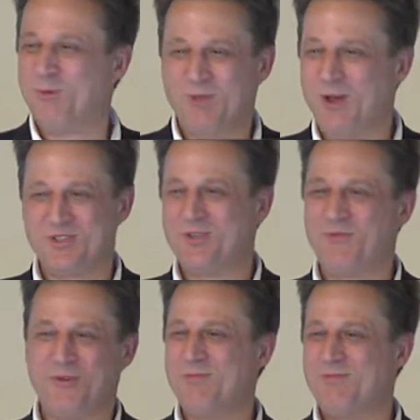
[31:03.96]
those
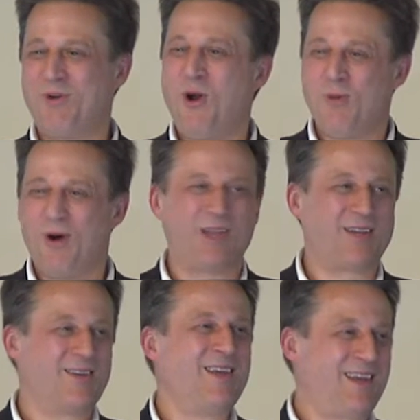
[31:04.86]
different probiotic
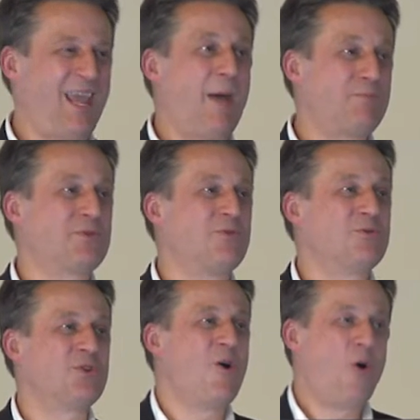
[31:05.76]

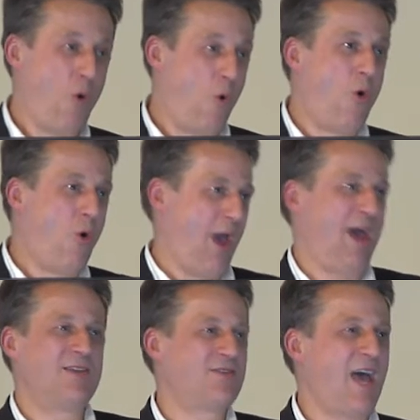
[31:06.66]
capsules, or
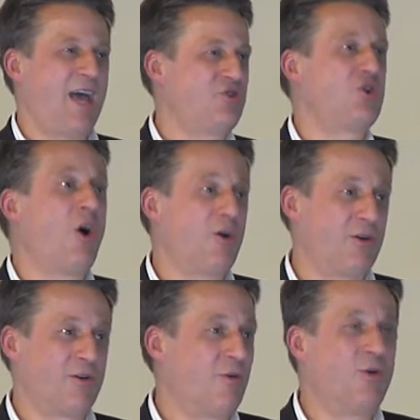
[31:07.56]
as
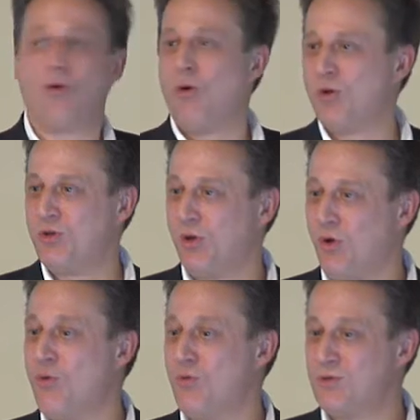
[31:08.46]
yogurt or
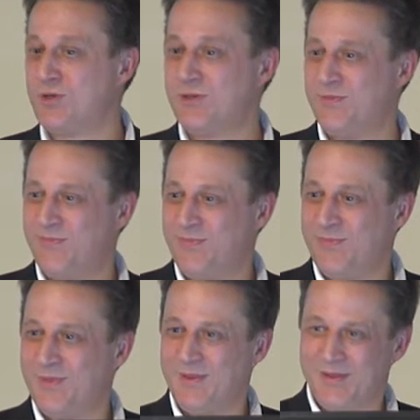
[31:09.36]
Yakult.
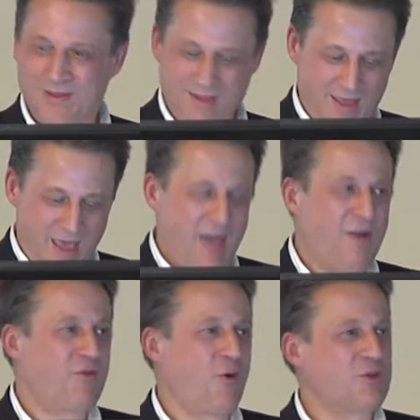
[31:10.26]
And
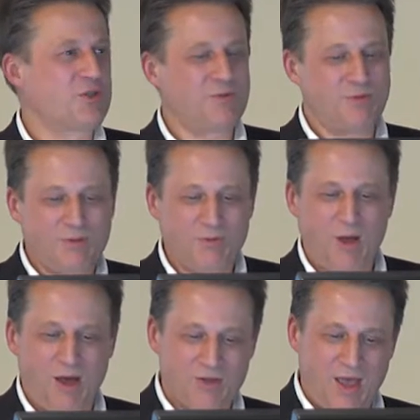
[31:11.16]
of course,
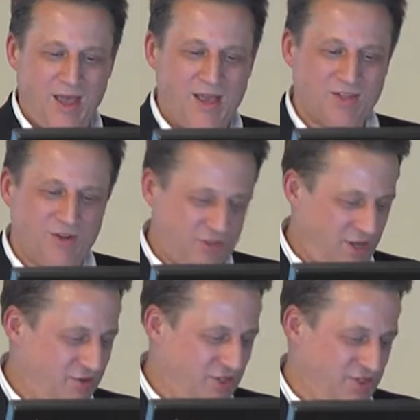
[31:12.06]

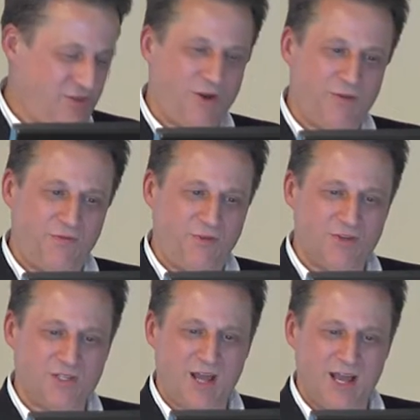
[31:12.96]
I just got a few
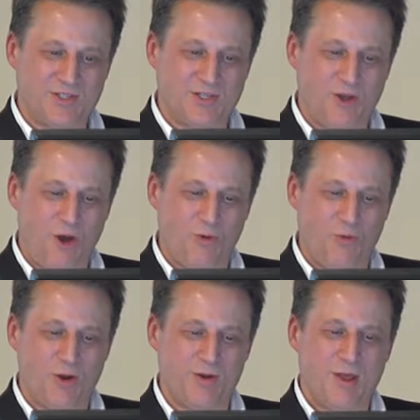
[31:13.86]
slides to
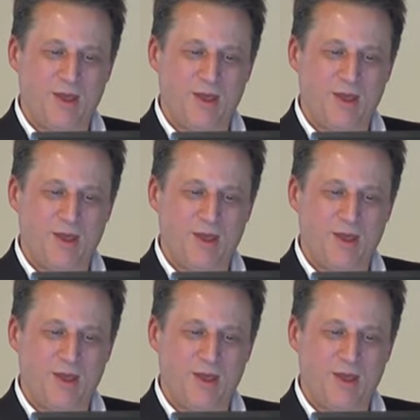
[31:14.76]
go.